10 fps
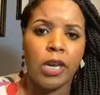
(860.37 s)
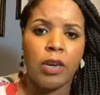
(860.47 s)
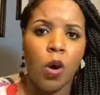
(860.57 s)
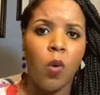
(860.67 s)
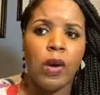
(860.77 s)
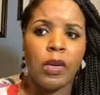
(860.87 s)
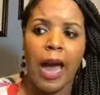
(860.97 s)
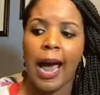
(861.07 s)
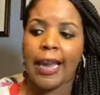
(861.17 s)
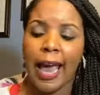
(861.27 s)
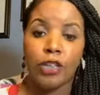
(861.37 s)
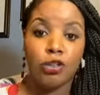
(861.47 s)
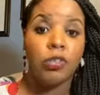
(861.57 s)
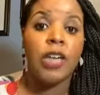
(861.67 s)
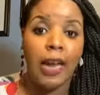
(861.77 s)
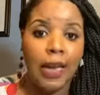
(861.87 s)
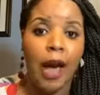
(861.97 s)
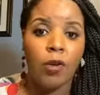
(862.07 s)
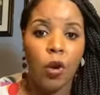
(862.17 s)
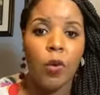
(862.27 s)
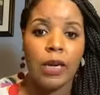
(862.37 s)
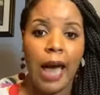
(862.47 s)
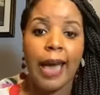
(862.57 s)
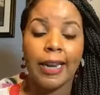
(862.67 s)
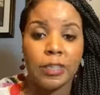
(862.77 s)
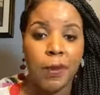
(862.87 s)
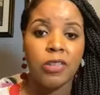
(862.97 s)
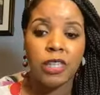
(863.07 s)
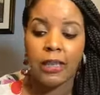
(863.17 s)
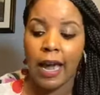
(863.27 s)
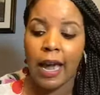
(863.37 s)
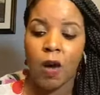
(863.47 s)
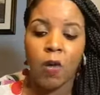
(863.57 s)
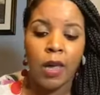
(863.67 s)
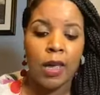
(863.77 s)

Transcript: in online as you check out online, especially now,